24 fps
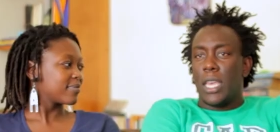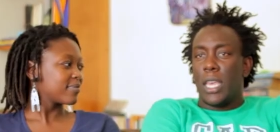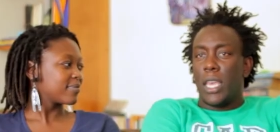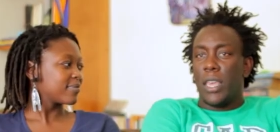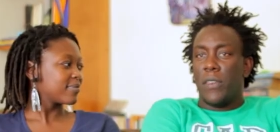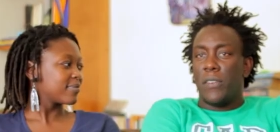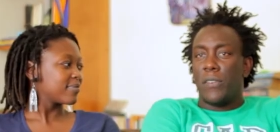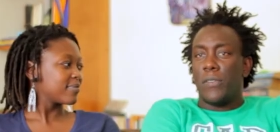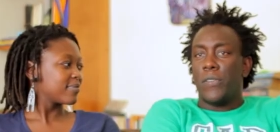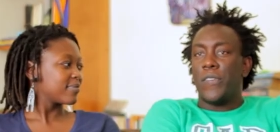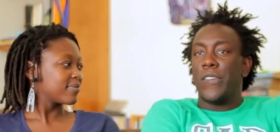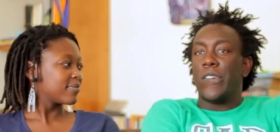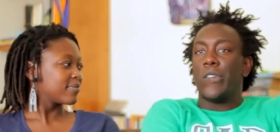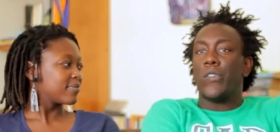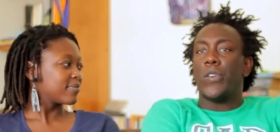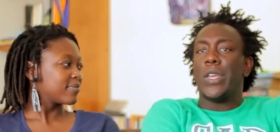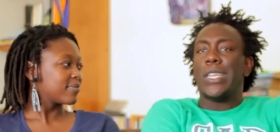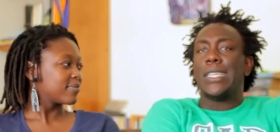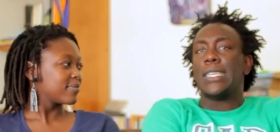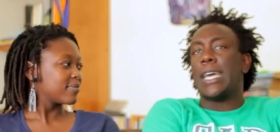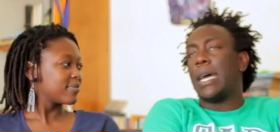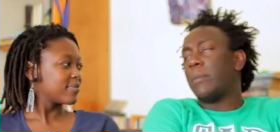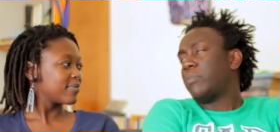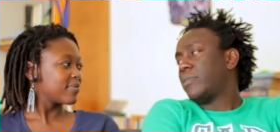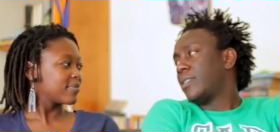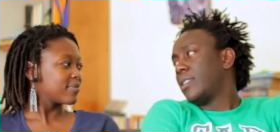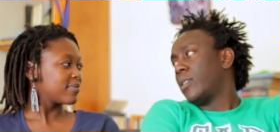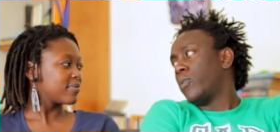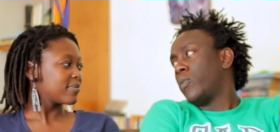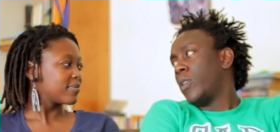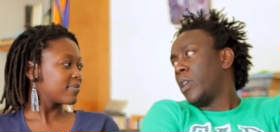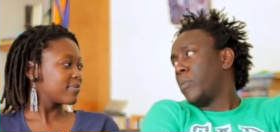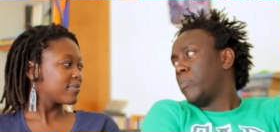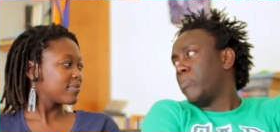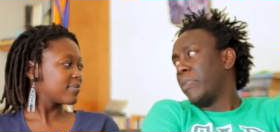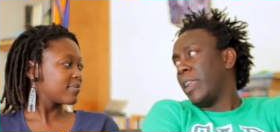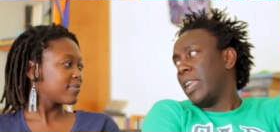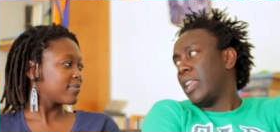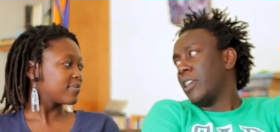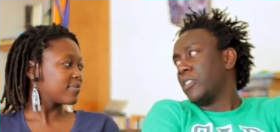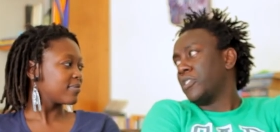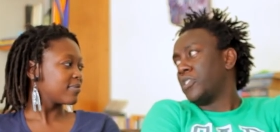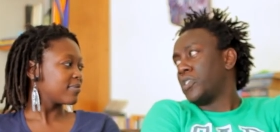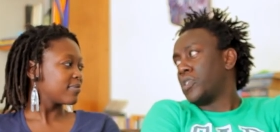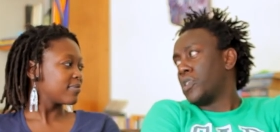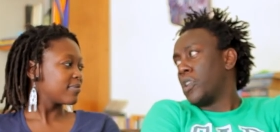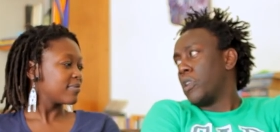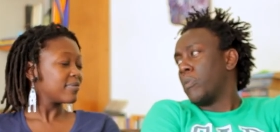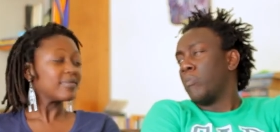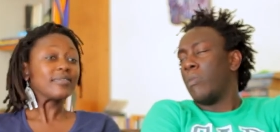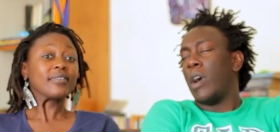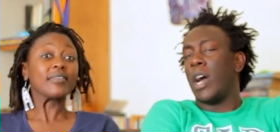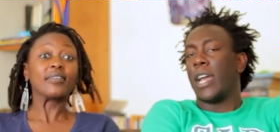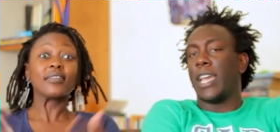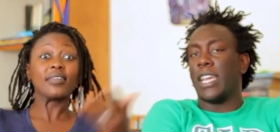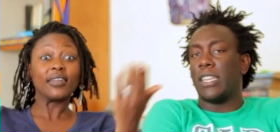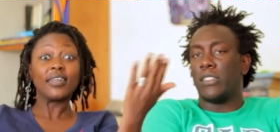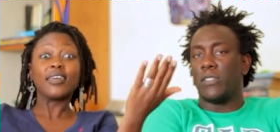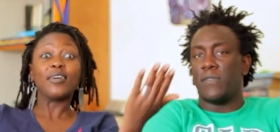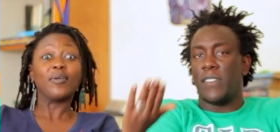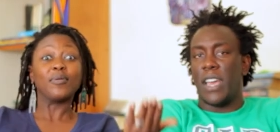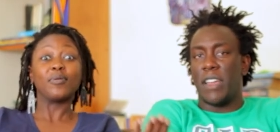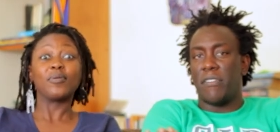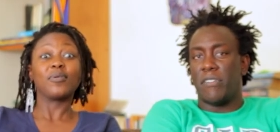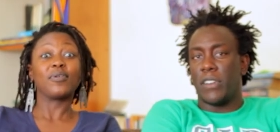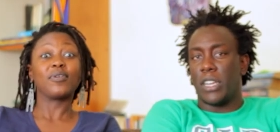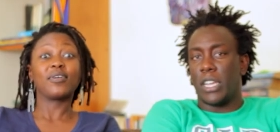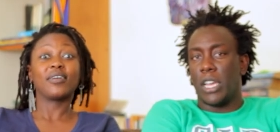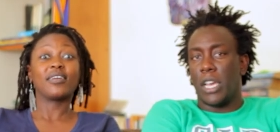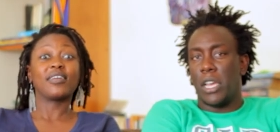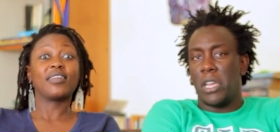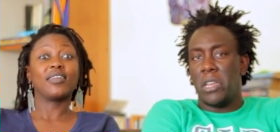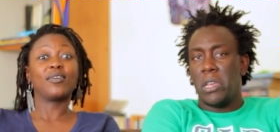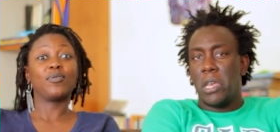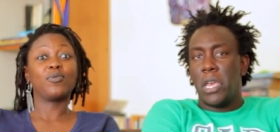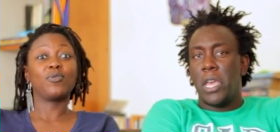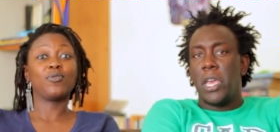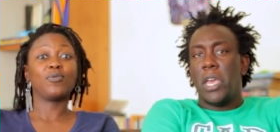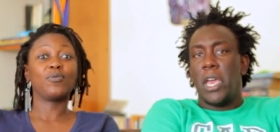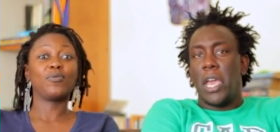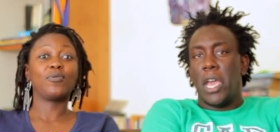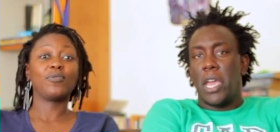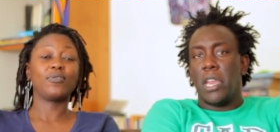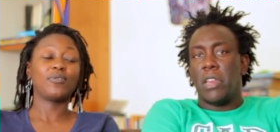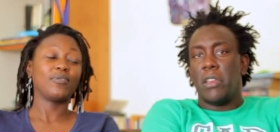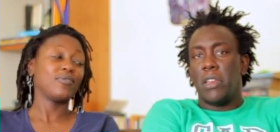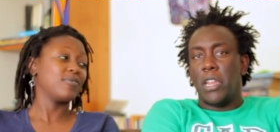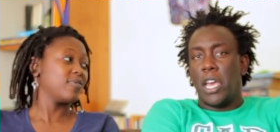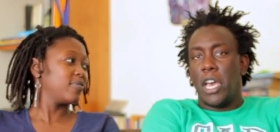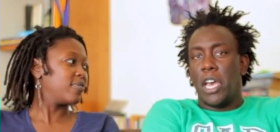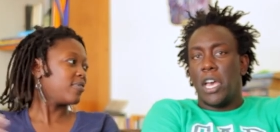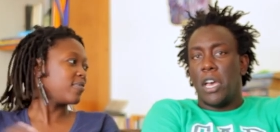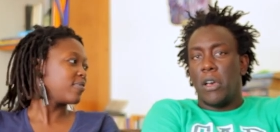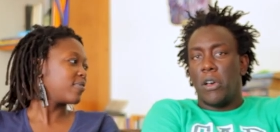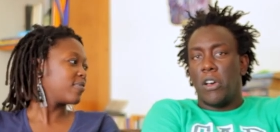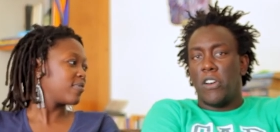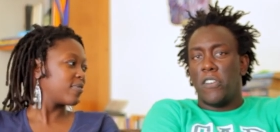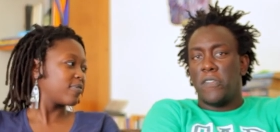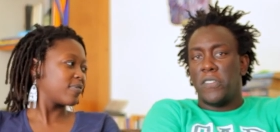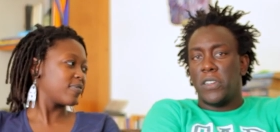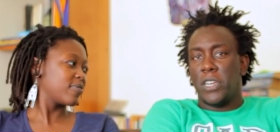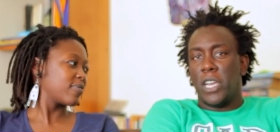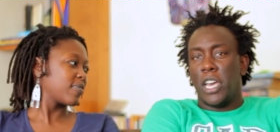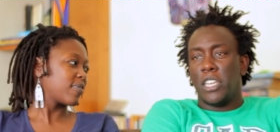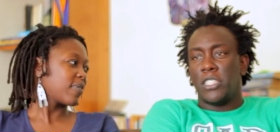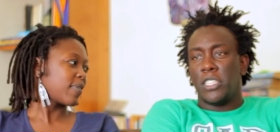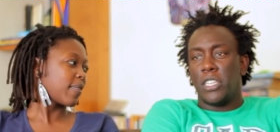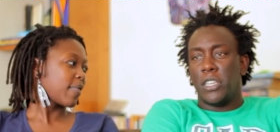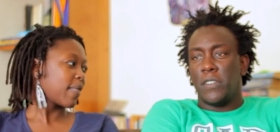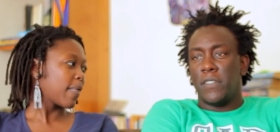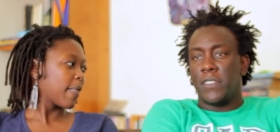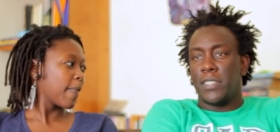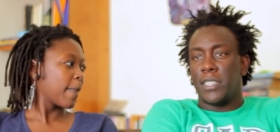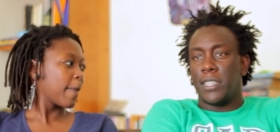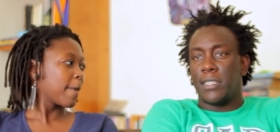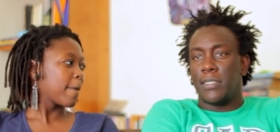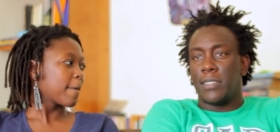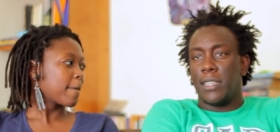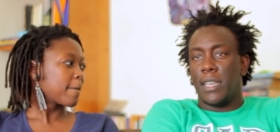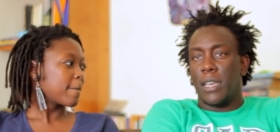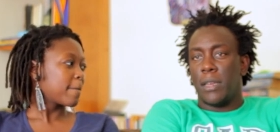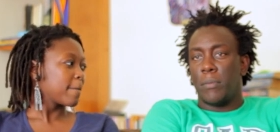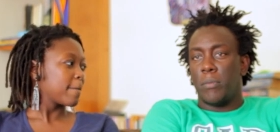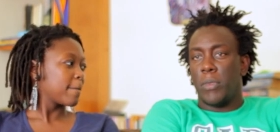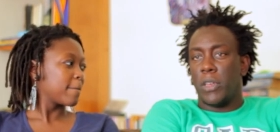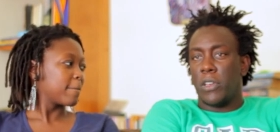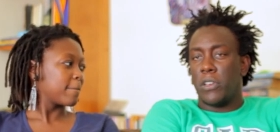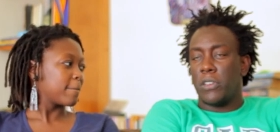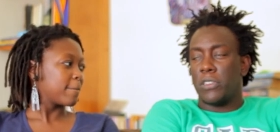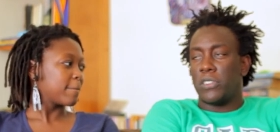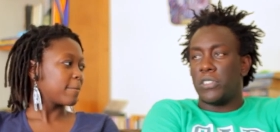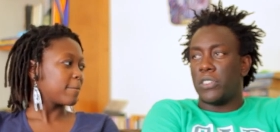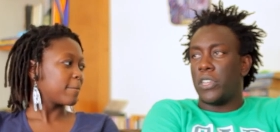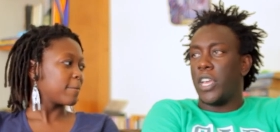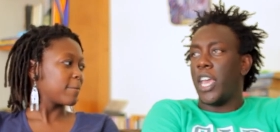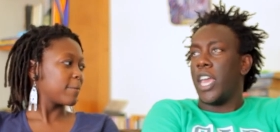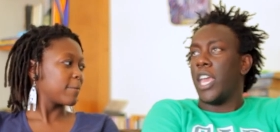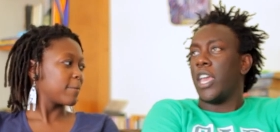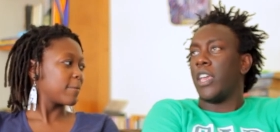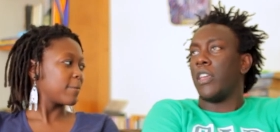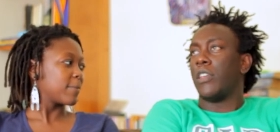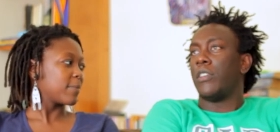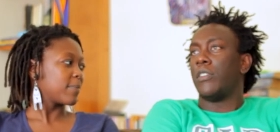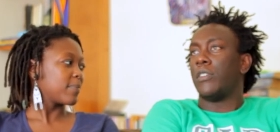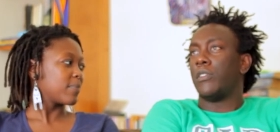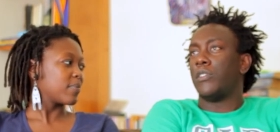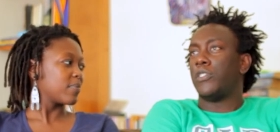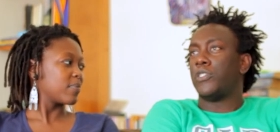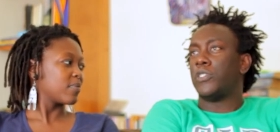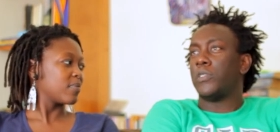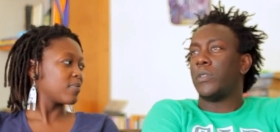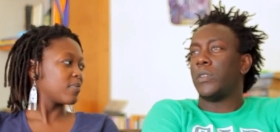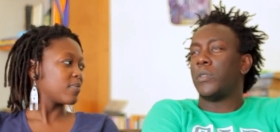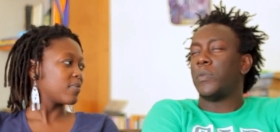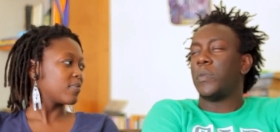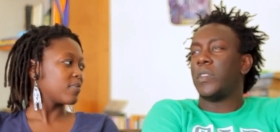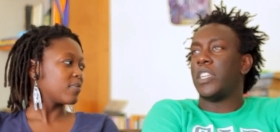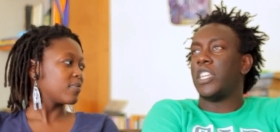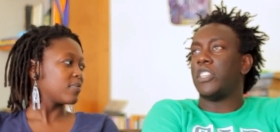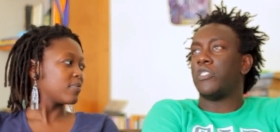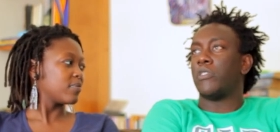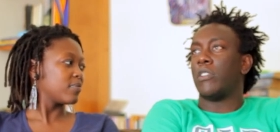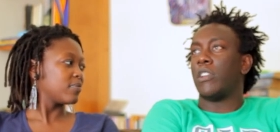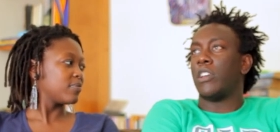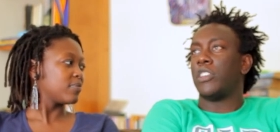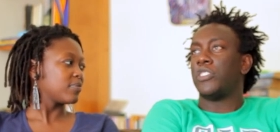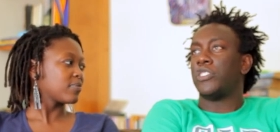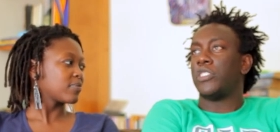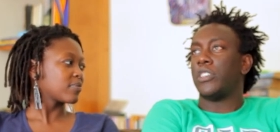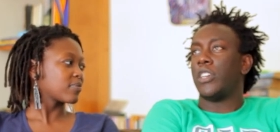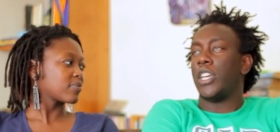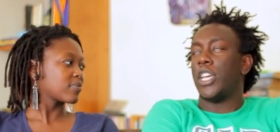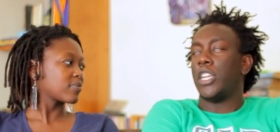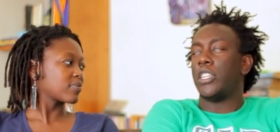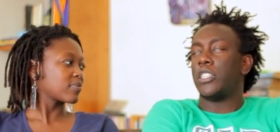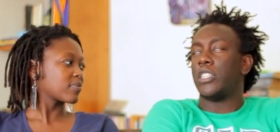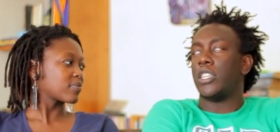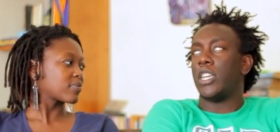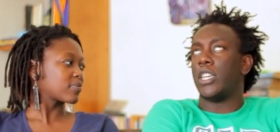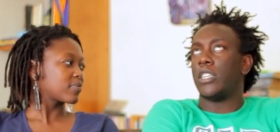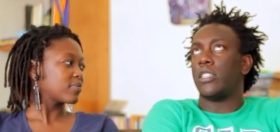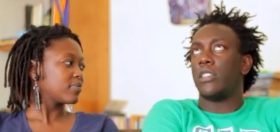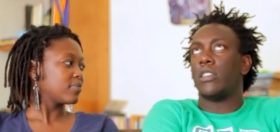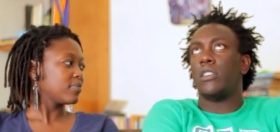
Speaker 1: if we tapped the one billion strong market of Africa and uh, offered our services there, because hey, do you know what we need to launch? Internet.